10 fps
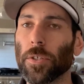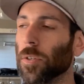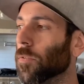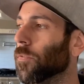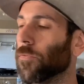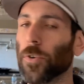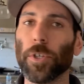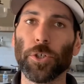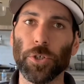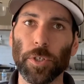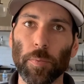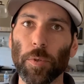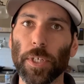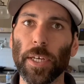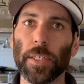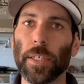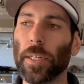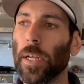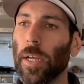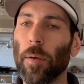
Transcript: so furniture is protected,